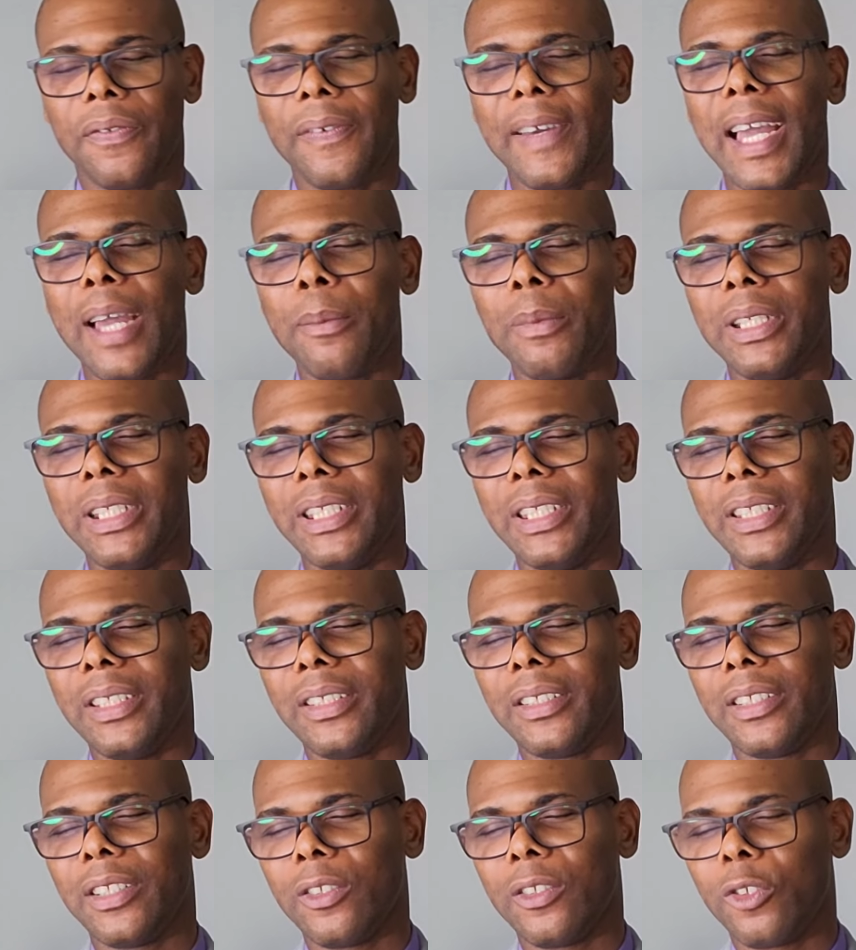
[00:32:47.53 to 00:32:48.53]
family,
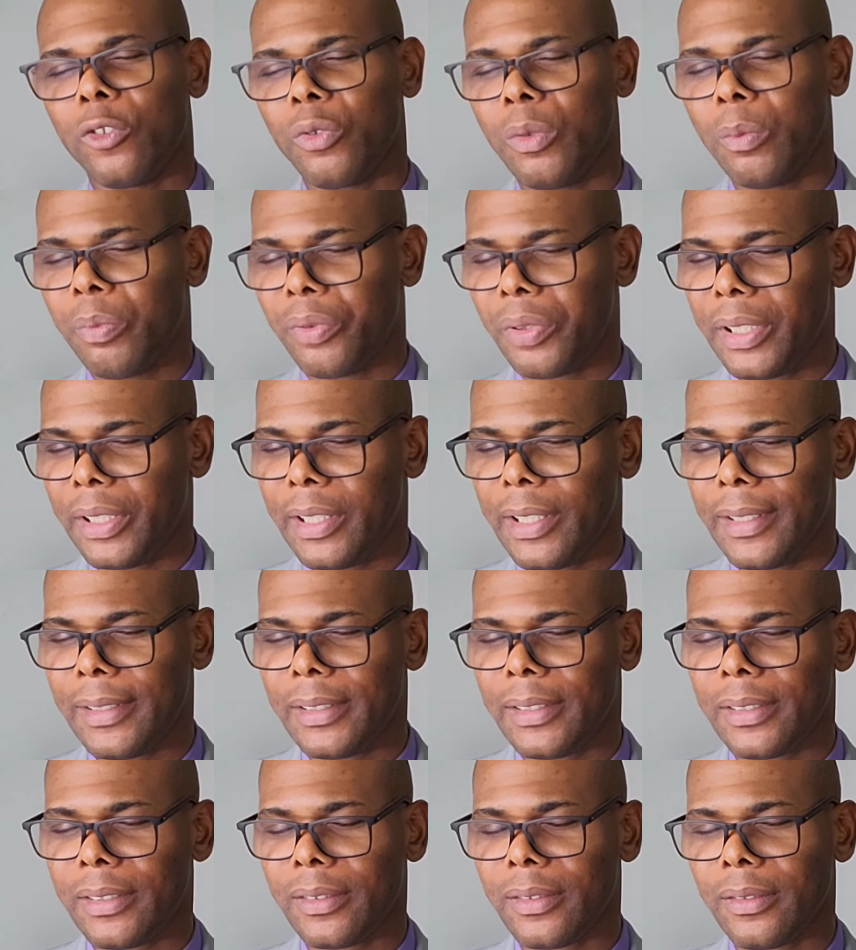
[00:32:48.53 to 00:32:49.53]
Lord, we pray
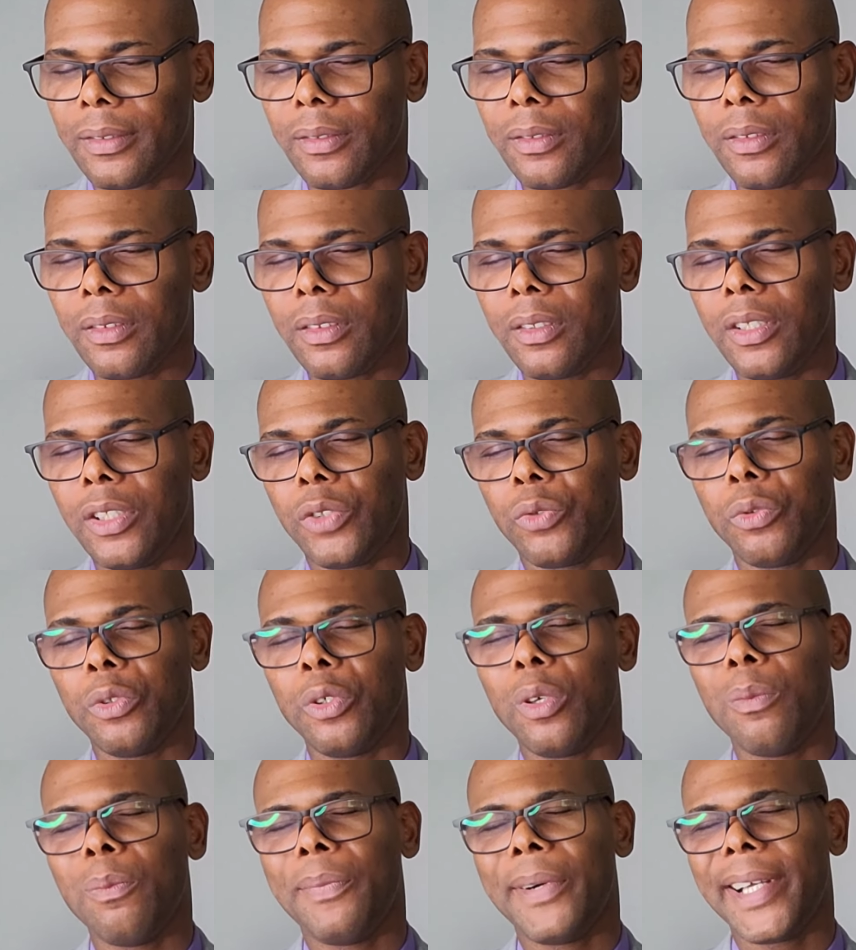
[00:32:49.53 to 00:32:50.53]
that it
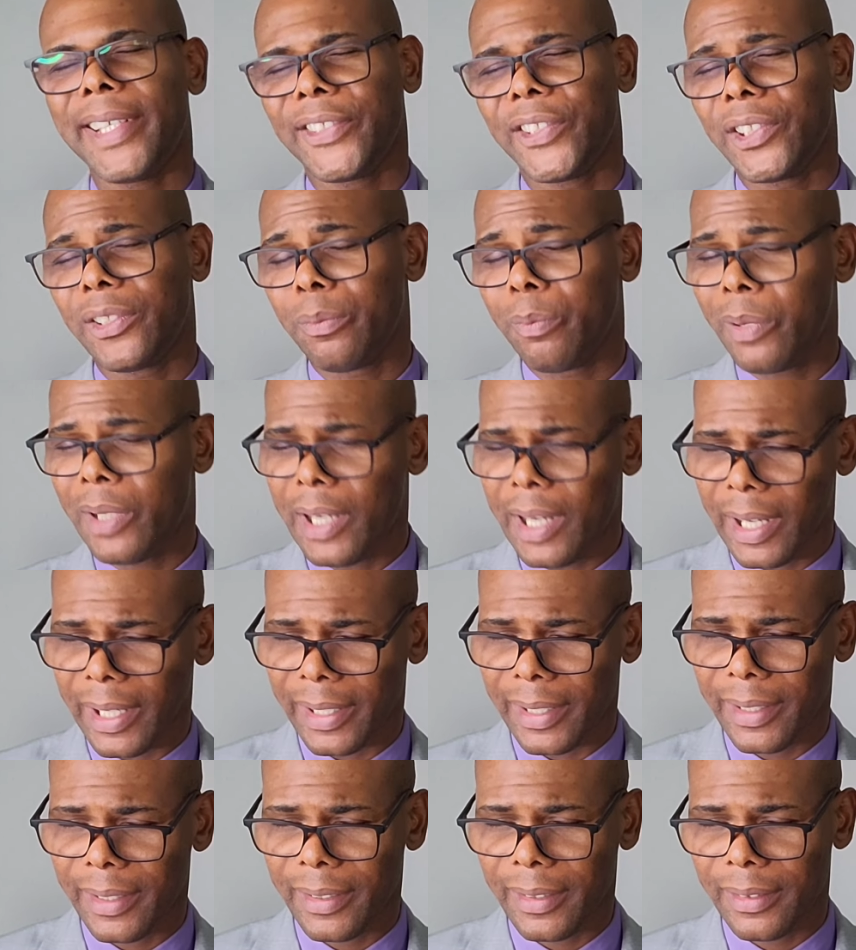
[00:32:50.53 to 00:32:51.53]
will not pass us
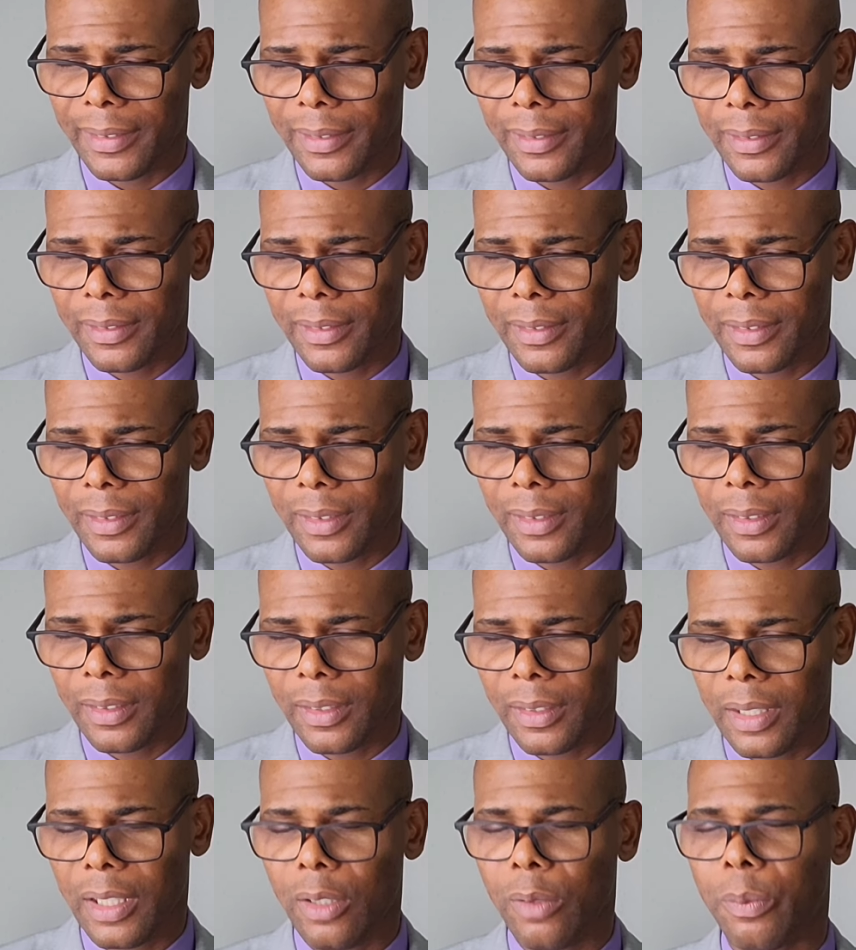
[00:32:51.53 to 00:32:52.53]
by.
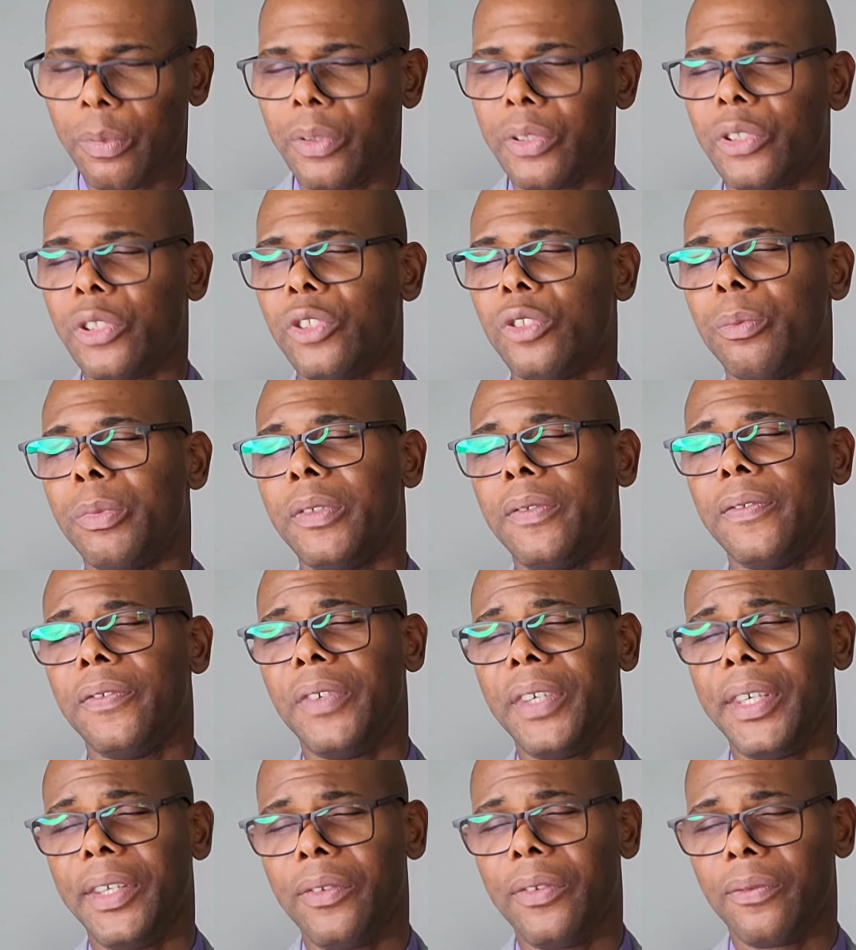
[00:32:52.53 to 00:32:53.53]
Help us to be
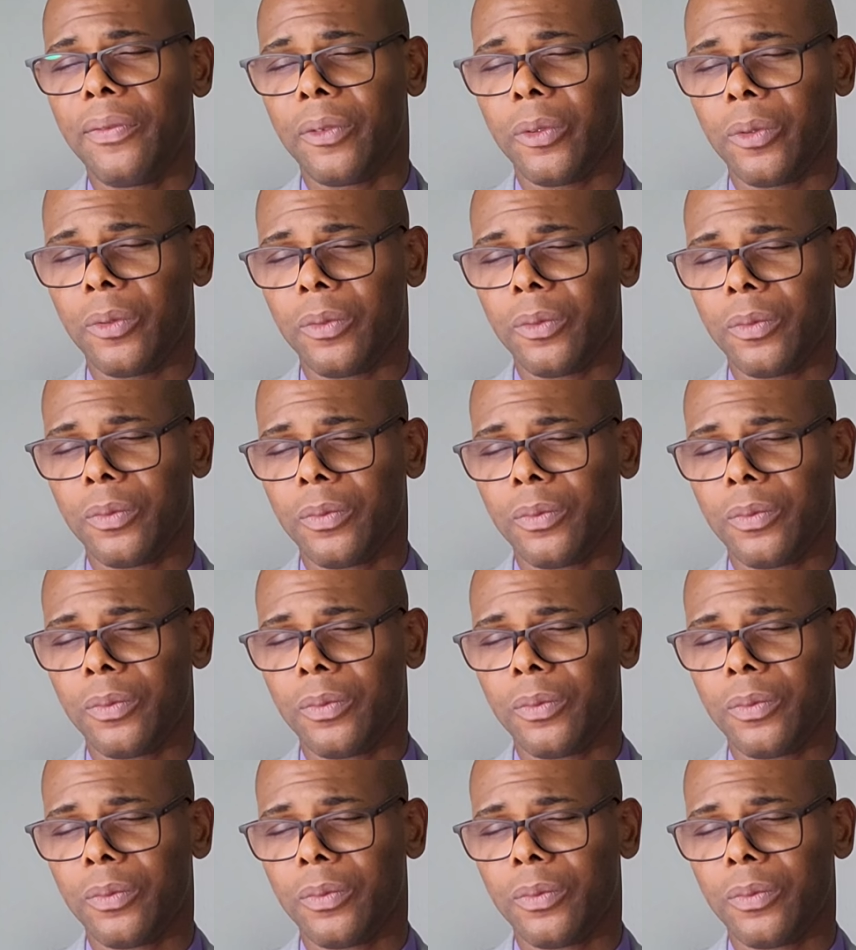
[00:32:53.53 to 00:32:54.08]
faithful.